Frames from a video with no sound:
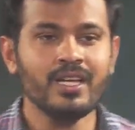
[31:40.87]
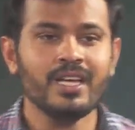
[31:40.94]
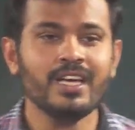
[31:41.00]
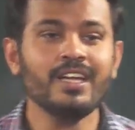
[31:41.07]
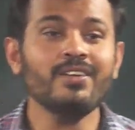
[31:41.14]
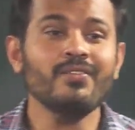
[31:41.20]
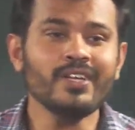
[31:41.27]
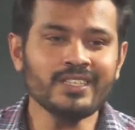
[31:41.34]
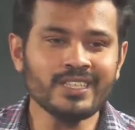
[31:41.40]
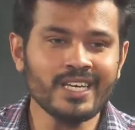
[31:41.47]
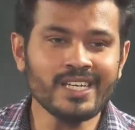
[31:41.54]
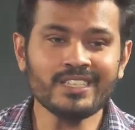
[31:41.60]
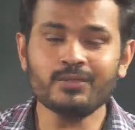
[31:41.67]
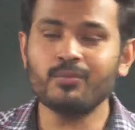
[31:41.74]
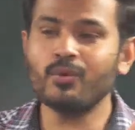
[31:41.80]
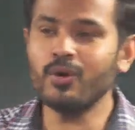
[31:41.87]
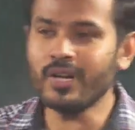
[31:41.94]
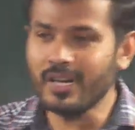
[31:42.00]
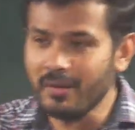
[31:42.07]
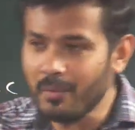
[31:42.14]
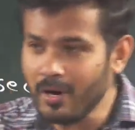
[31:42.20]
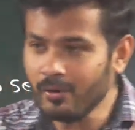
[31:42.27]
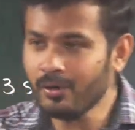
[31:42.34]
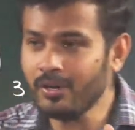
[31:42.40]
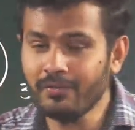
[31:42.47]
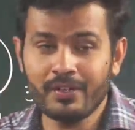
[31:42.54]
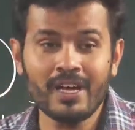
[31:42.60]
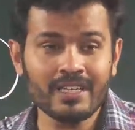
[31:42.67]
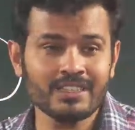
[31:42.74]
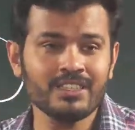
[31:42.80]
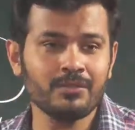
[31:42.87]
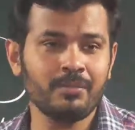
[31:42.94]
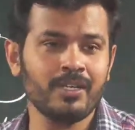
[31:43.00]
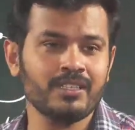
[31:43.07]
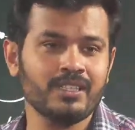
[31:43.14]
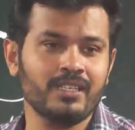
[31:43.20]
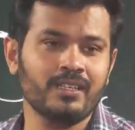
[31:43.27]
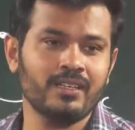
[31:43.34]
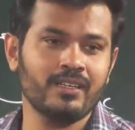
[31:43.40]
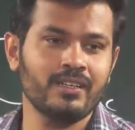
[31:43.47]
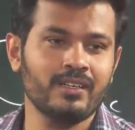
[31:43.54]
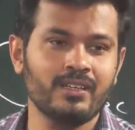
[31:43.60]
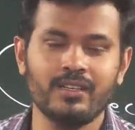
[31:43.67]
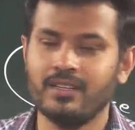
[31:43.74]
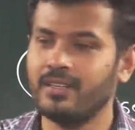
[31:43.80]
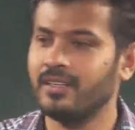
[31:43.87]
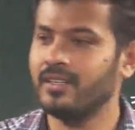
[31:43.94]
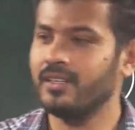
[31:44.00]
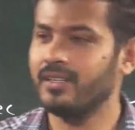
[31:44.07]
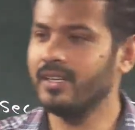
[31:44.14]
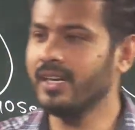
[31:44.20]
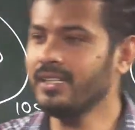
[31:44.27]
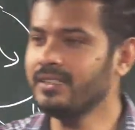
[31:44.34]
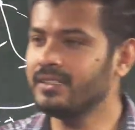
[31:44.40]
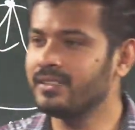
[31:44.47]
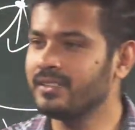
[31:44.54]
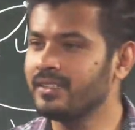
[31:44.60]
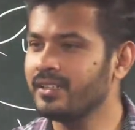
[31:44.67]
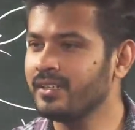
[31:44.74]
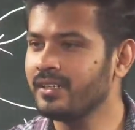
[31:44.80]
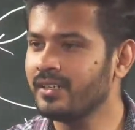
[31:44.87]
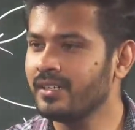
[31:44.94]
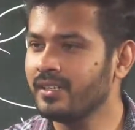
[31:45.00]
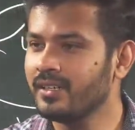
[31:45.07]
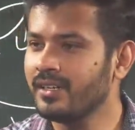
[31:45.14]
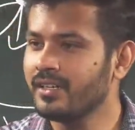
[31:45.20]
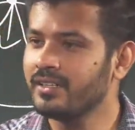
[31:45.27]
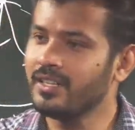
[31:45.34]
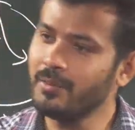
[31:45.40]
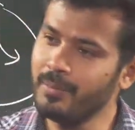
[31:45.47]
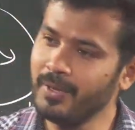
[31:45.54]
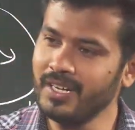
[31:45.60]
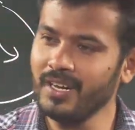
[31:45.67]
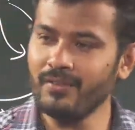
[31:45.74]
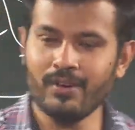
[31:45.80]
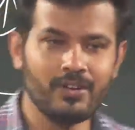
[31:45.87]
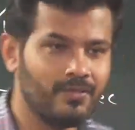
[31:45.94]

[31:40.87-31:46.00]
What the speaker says: In which case more amount of gas is present? Yes, the bigger one.